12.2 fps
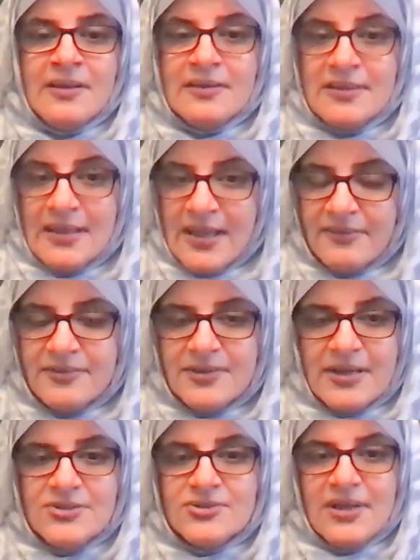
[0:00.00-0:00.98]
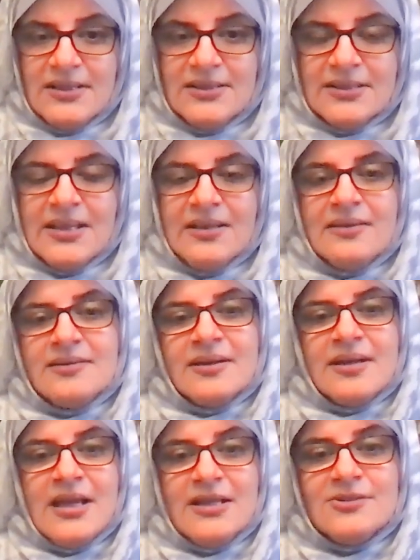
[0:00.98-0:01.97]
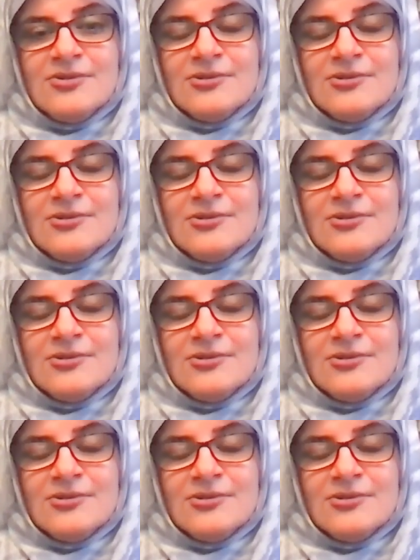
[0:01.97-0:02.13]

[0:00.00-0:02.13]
They have a right to healthcare and